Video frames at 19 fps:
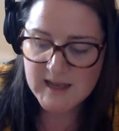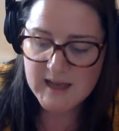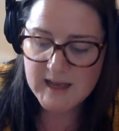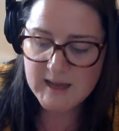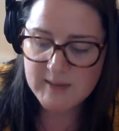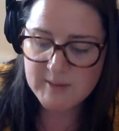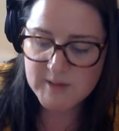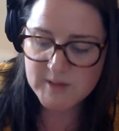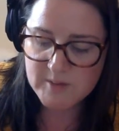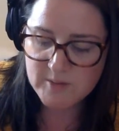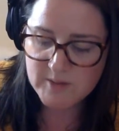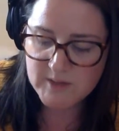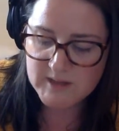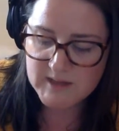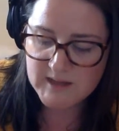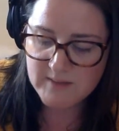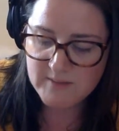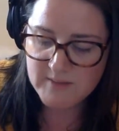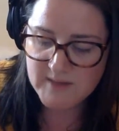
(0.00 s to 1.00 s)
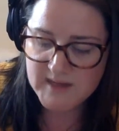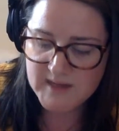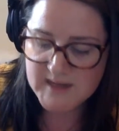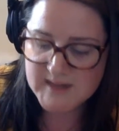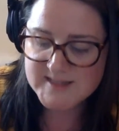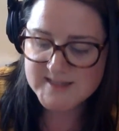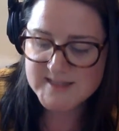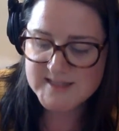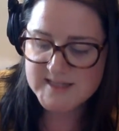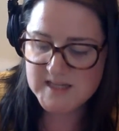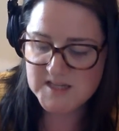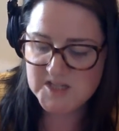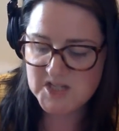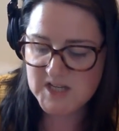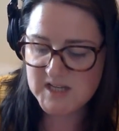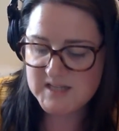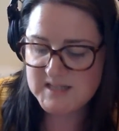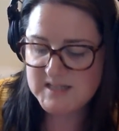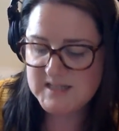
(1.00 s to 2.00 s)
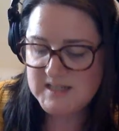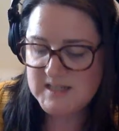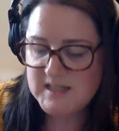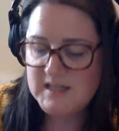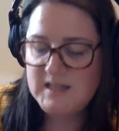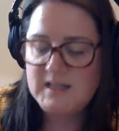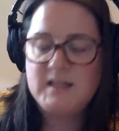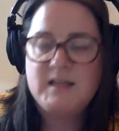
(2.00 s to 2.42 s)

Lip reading: I'm going to bring down my next digit,